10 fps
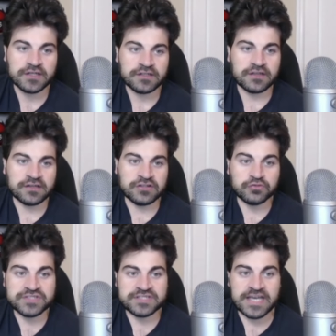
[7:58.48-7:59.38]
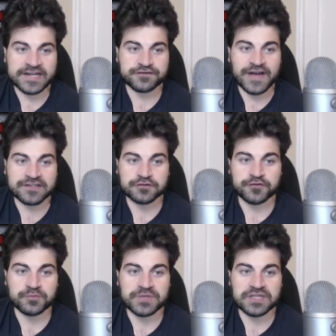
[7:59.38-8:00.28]
He was the X factor
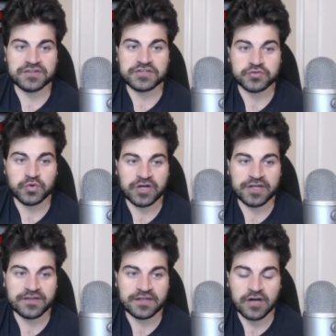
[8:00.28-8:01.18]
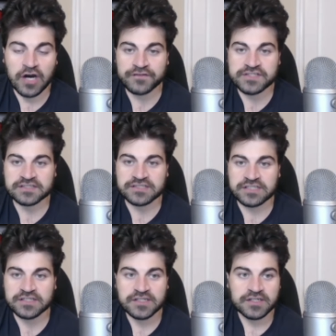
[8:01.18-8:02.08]
for me in this one. And then
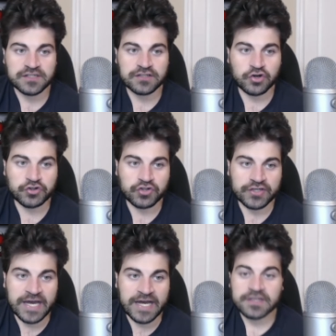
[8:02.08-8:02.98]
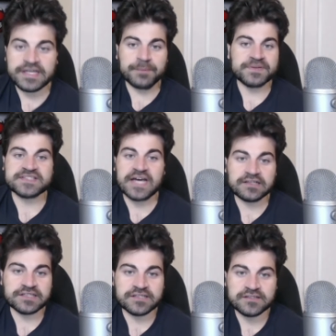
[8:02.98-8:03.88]
obviously, you know, you look at
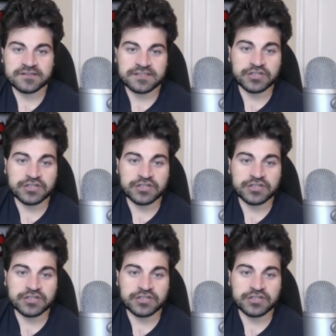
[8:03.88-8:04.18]
Yabusele, he